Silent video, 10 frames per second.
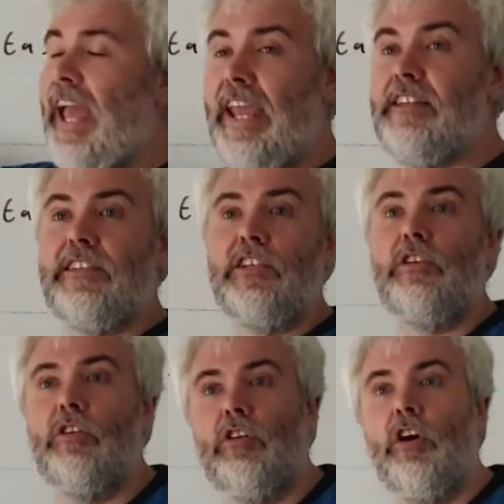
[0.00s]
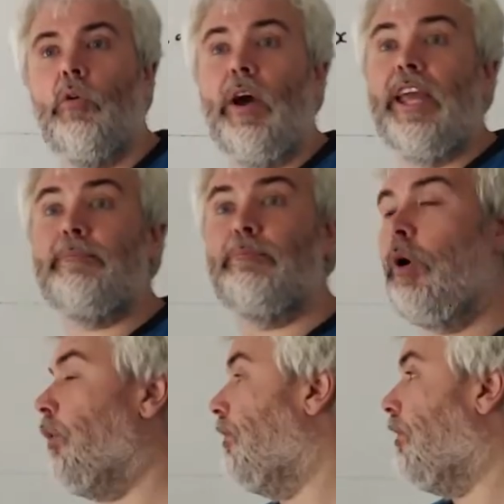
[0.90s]
eighty euro a
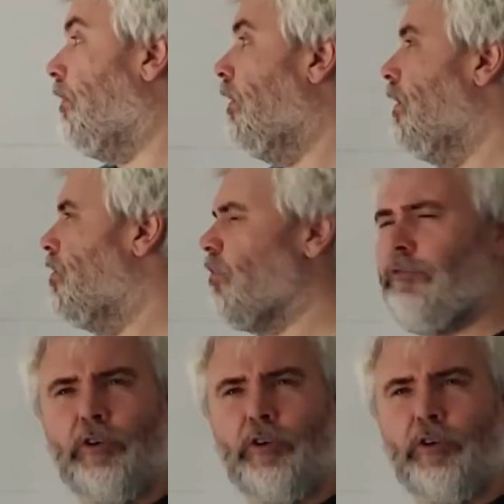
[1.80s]
month. So